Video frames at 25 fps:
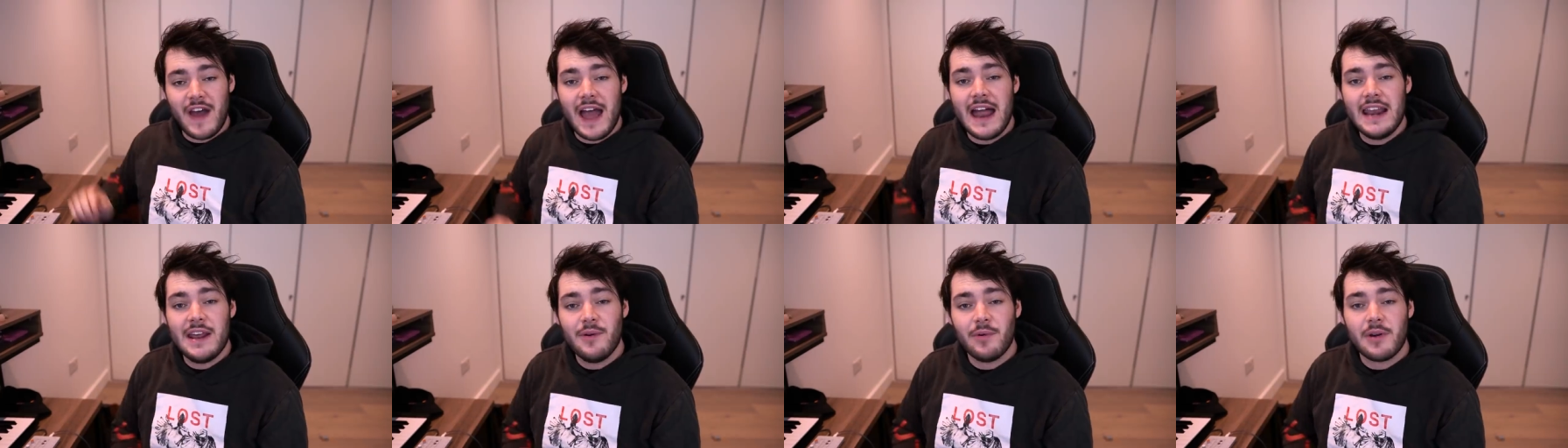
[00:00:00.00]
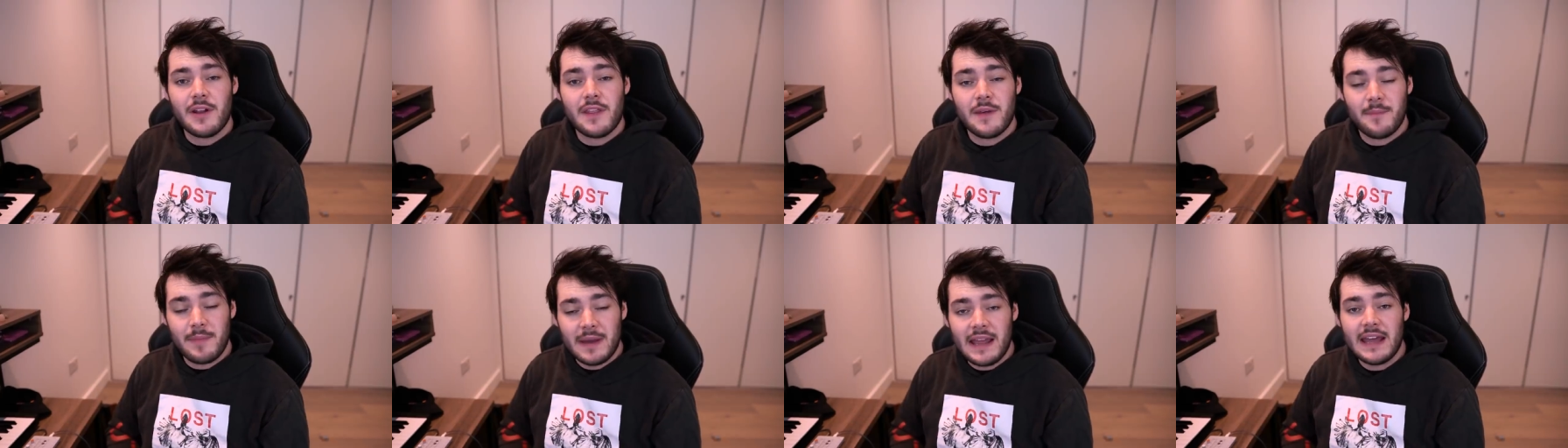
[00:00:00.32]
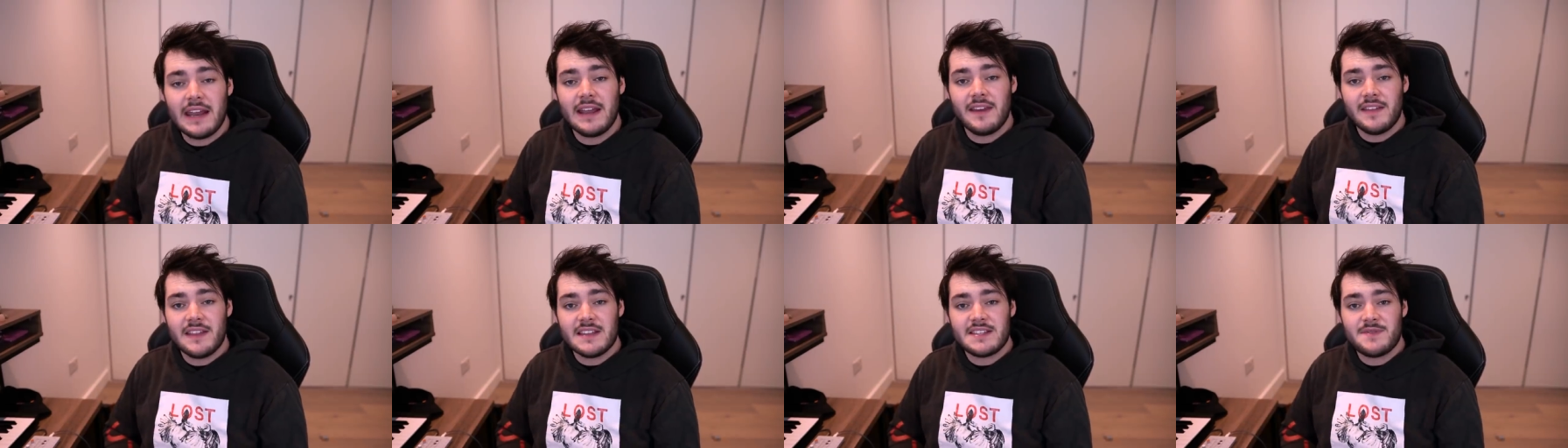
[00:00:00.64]
For anyone at the
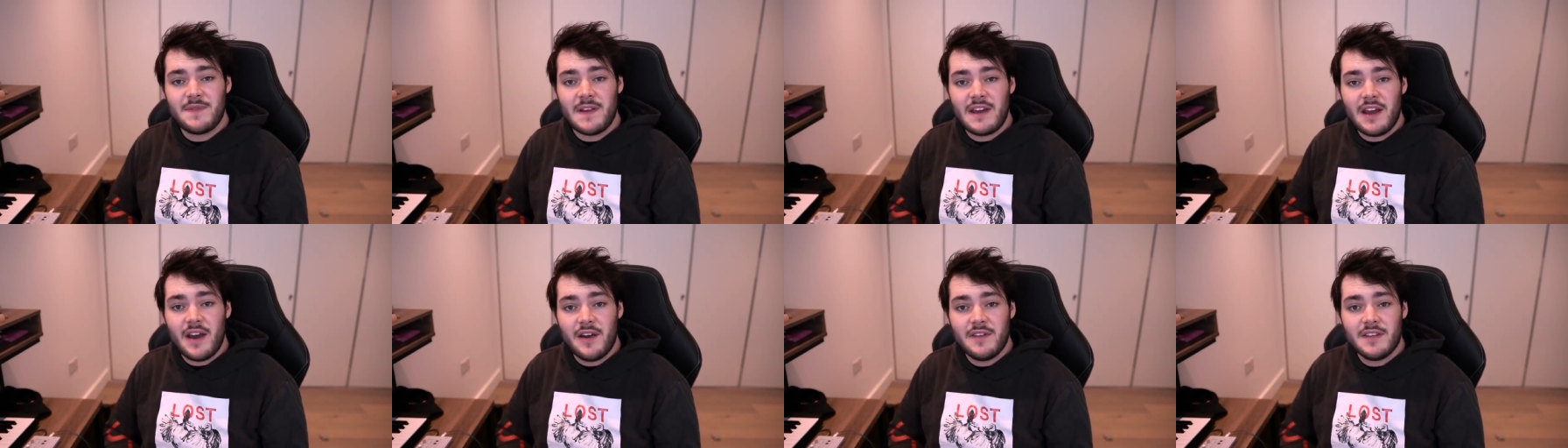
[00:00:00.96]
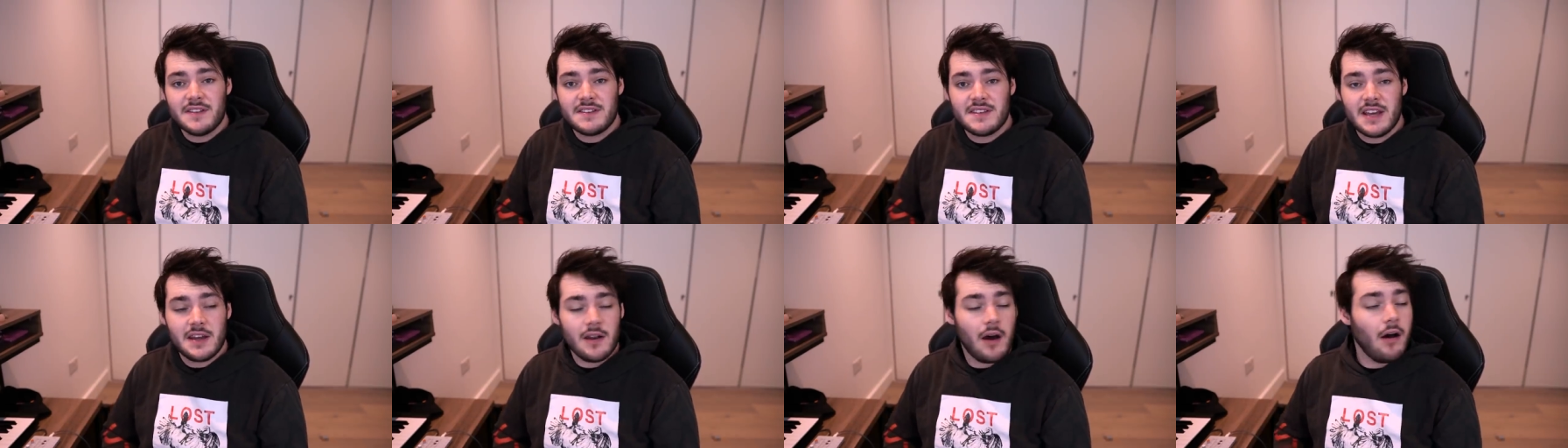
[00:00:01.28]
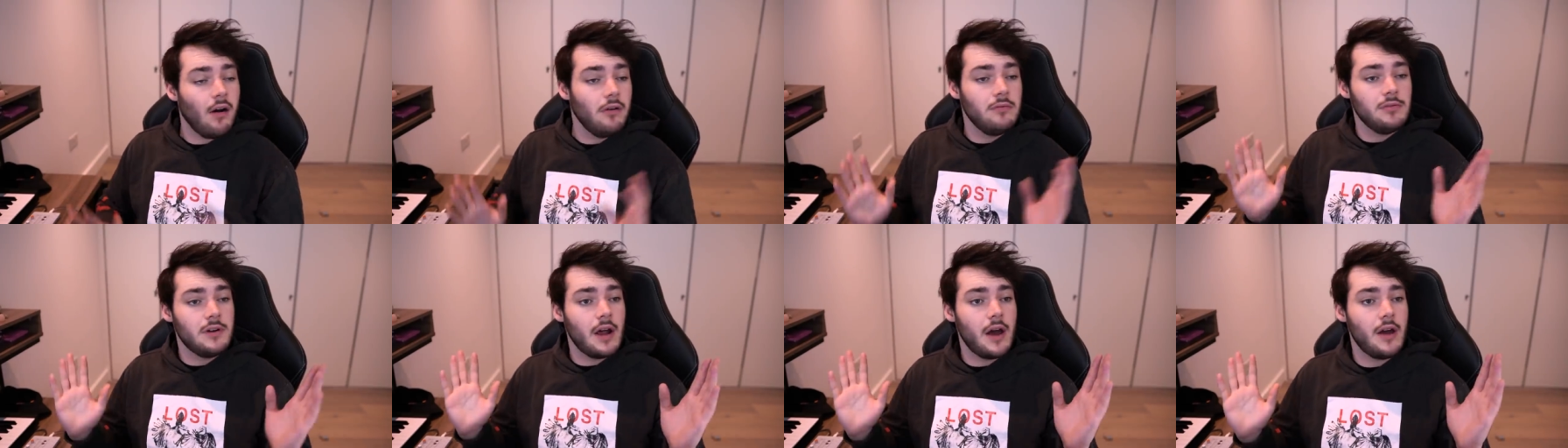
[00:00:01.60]
beginning of this video that said,
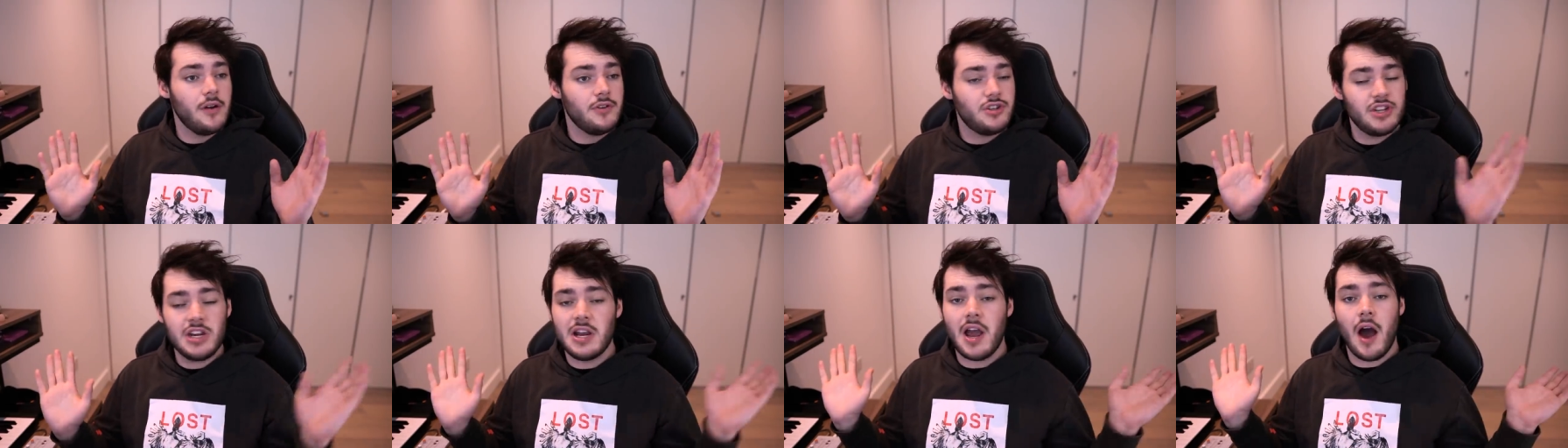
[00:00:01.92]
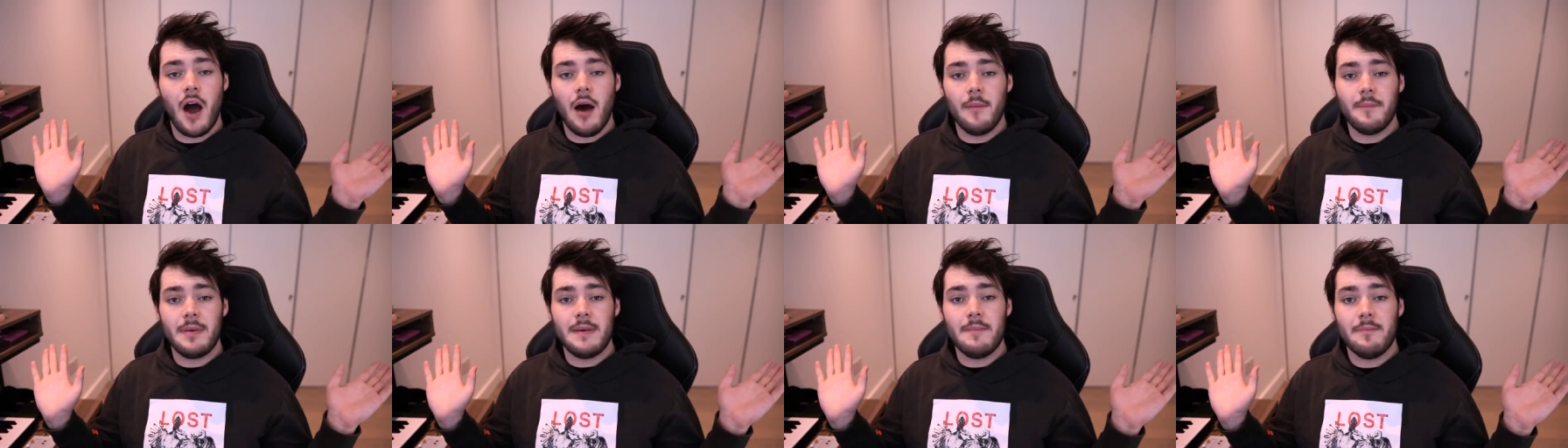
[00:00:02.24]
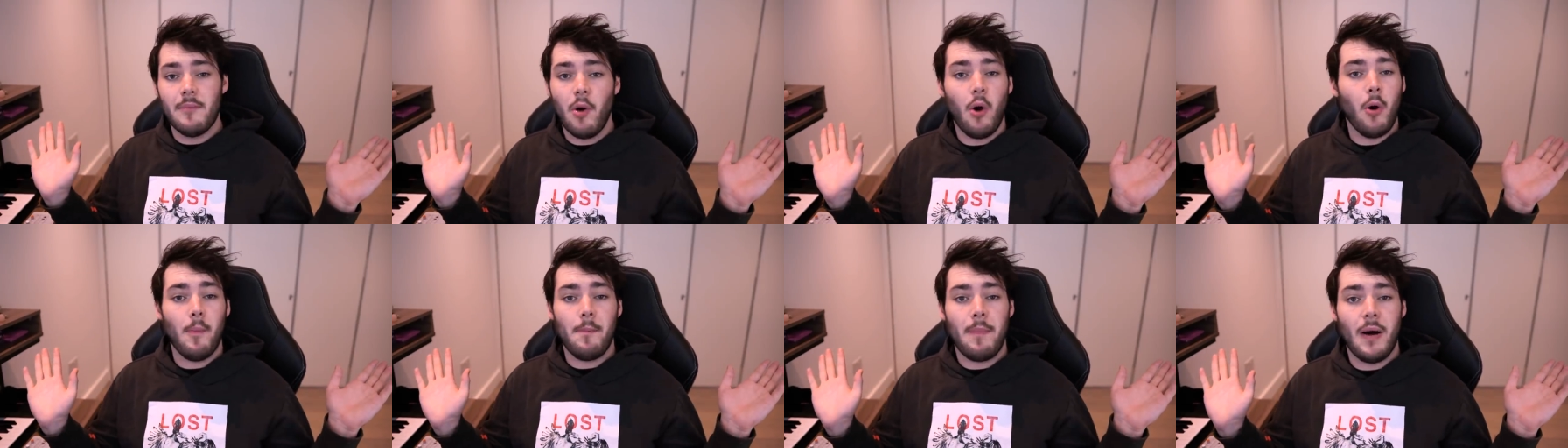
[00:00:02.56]
oh no, she can't be
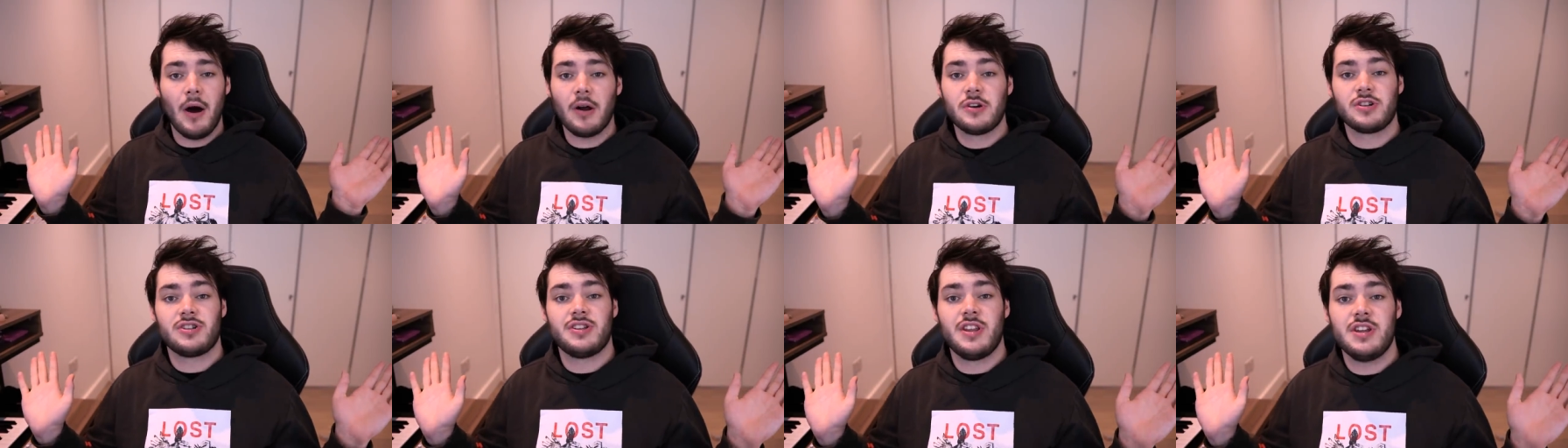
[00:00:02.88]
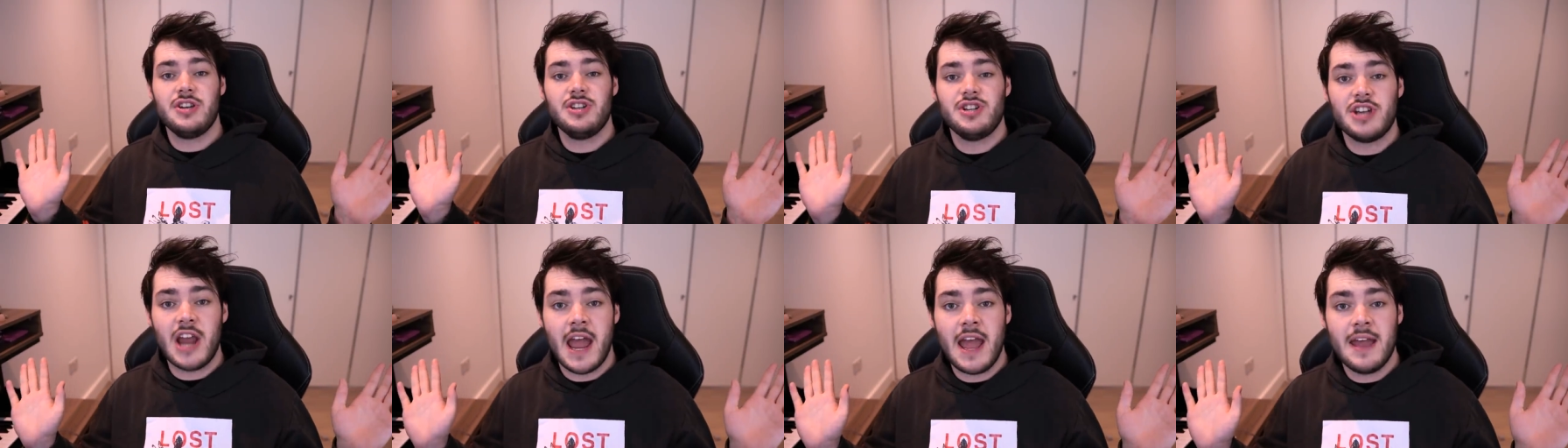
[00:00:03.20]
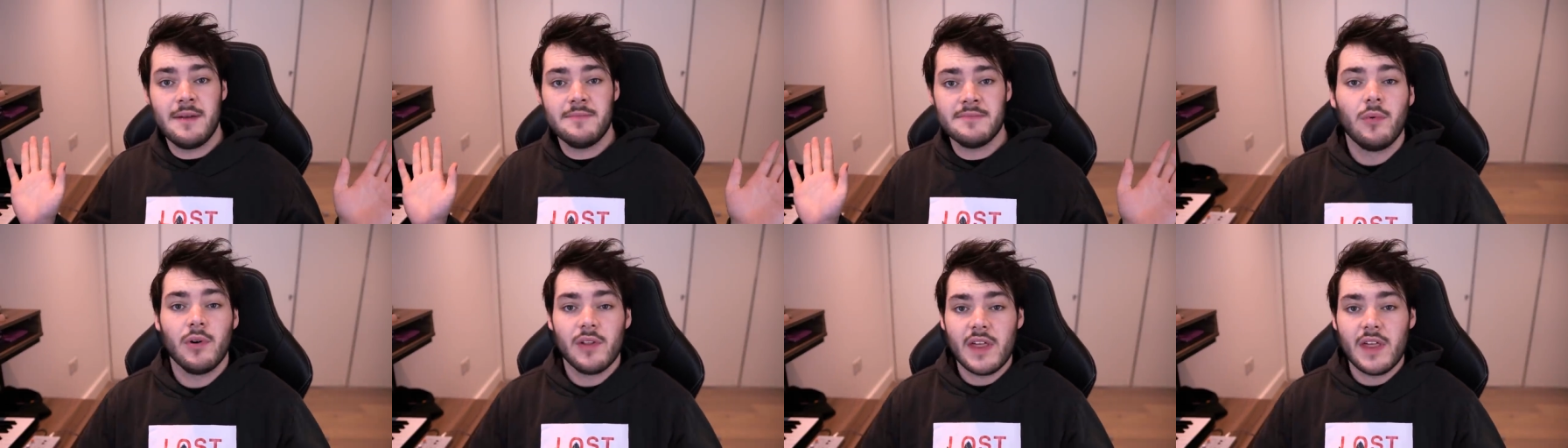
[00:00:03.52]
more posh than James.